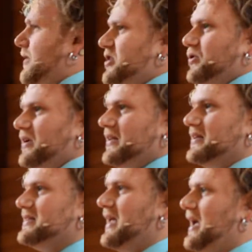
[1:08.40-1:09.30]
ritual, in the
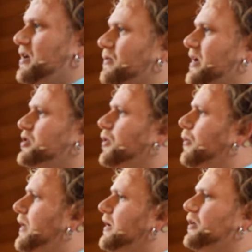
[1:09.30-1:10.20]
Seder ritual,
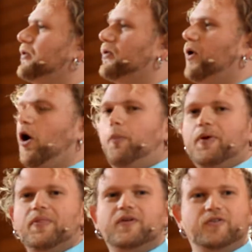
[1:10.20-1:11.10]
where you
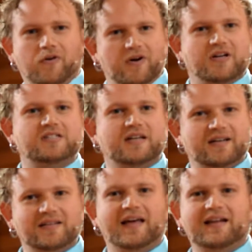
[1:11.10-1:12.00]
open the door
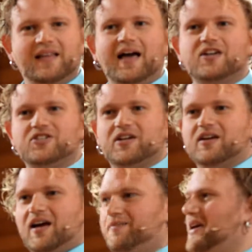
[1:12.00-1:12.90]
to let Elijah
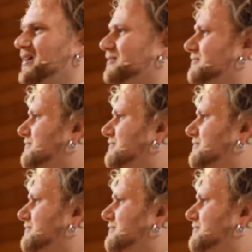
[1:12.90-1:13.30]
come in.